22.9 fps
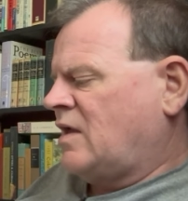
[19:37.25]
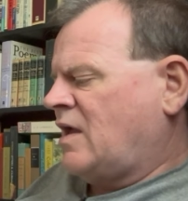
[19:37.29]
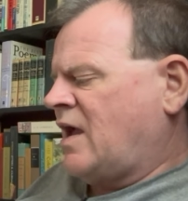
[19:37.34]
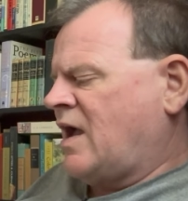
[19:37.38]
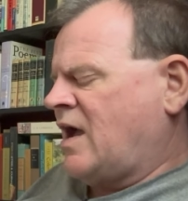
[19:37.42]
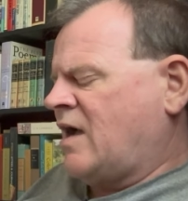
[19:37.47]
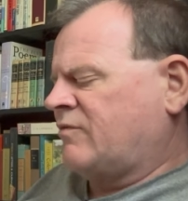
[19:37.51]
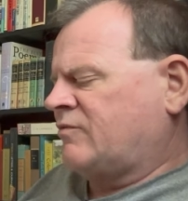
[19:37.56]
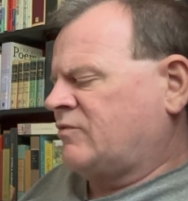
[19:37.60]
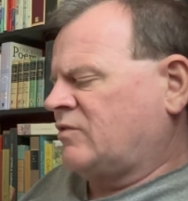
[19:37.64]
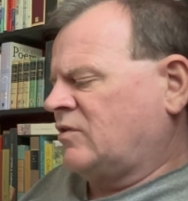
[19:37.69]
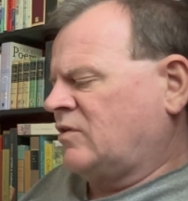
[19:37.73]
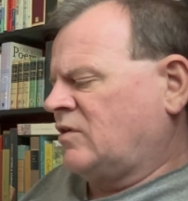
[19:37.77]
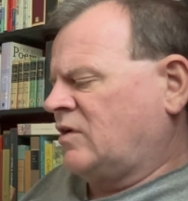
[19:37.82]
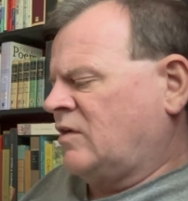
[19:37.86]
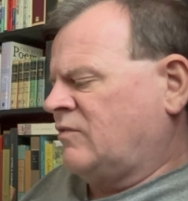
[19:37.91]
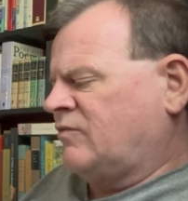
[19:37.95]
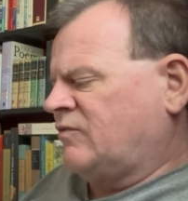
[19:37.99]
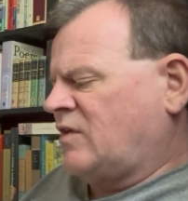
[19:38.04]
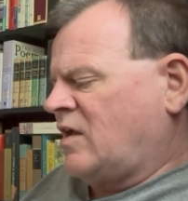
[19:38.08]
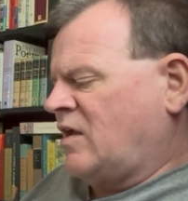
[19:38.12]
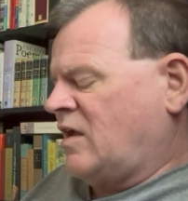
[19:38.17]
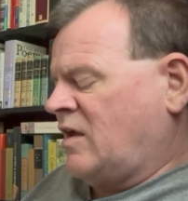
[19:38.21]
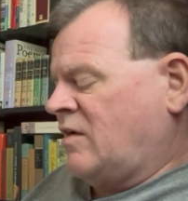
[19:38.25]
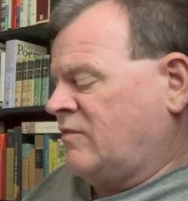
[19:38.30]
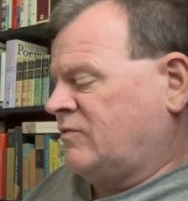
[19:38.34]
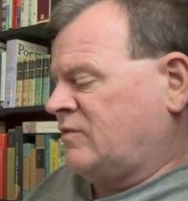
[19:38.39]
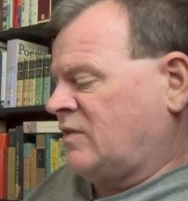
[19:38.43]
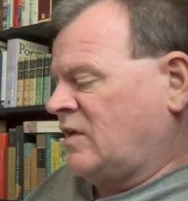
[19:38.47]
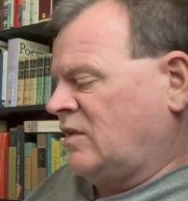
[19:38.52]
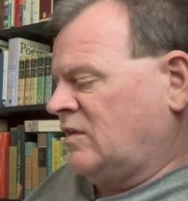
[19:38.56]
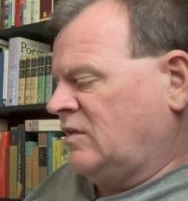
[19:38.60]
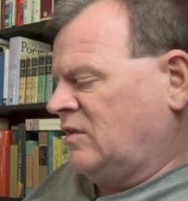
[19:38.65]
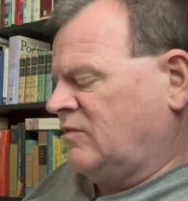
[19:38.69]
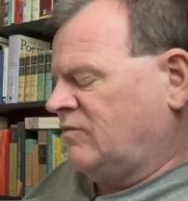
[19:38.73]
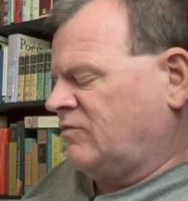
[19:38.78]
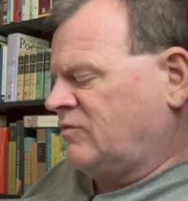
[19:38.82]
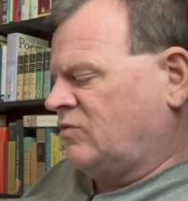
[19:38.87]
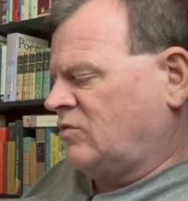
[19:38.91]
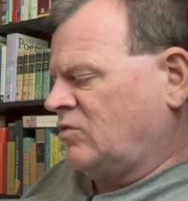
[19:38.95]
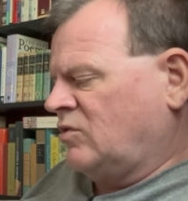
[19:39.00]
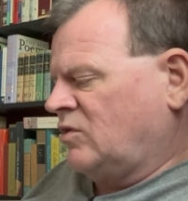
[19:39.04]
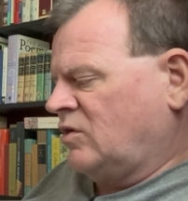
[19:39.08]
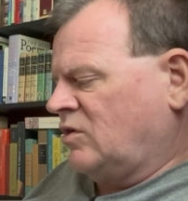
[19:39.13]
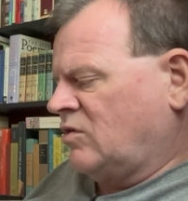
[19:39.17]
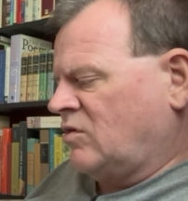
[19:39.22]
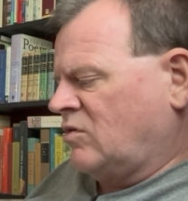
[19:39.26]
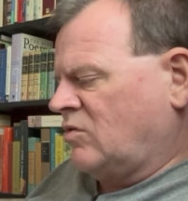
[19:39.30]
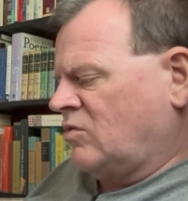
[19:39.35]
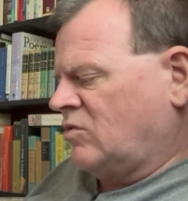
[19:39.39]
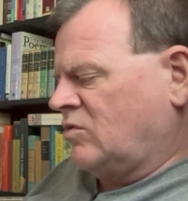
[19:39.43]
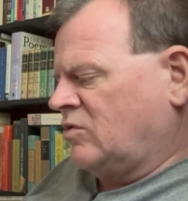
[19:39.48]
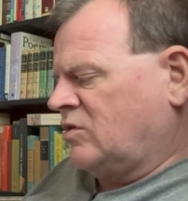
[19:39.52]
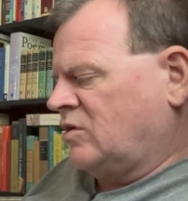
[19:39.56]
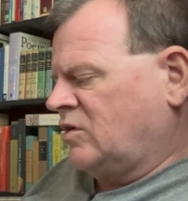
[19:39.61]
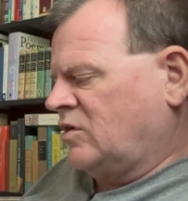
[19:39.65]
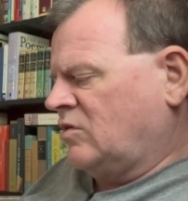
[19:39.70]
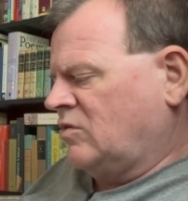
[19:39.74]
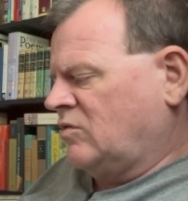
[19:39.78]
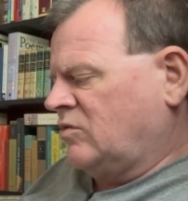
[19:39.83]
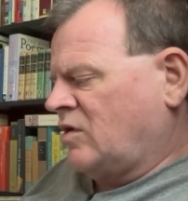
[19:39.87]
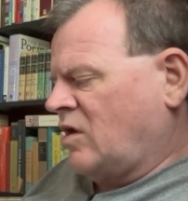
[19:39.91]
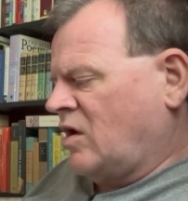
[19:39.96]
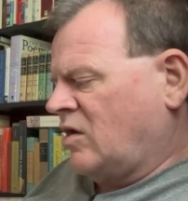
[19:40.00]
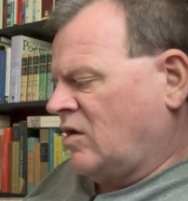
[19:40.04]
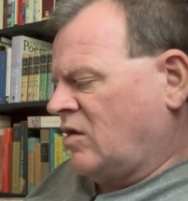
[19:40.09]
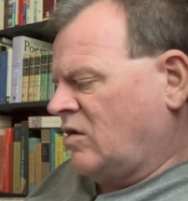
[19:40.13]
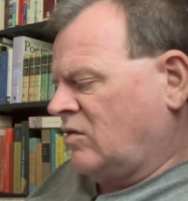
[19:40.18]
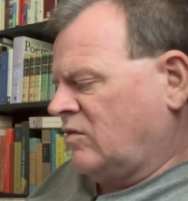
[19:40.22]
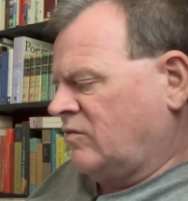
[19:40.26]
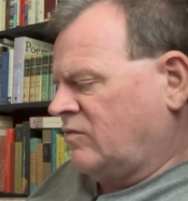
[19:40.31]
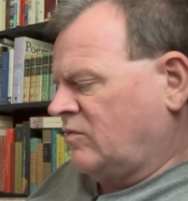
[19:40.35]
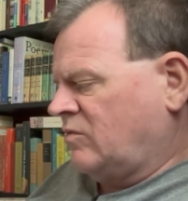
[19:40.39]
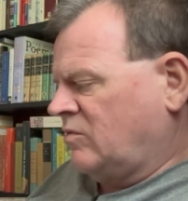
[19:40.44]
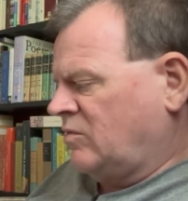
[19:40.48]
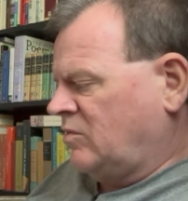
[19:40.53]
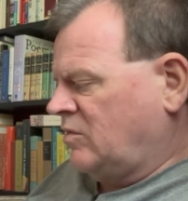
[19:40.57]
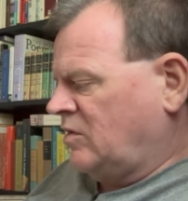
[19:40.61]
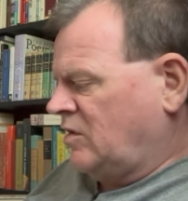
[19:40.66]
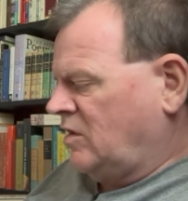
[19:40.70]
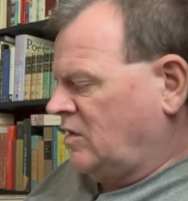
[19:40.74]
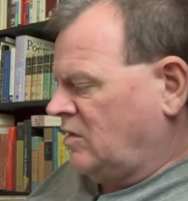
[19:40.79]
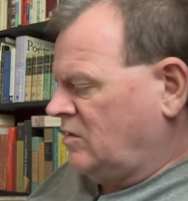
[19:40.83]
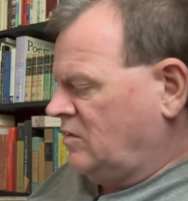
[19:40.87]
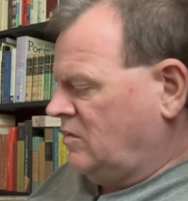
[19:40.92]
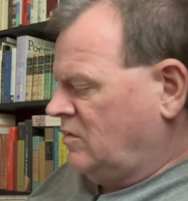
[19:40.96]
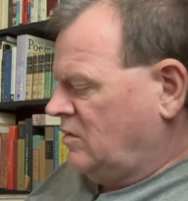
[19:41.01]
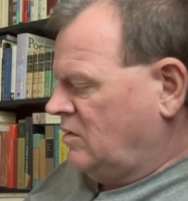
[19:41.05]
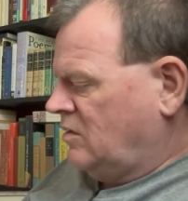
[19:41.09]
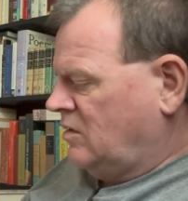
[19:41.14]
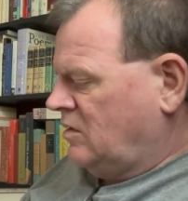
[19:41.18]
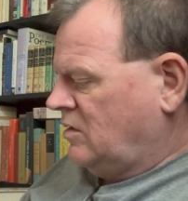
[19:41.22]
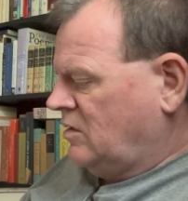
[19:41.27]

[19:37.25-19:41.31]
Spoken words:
after if they lived through their ordeal, not all of them did.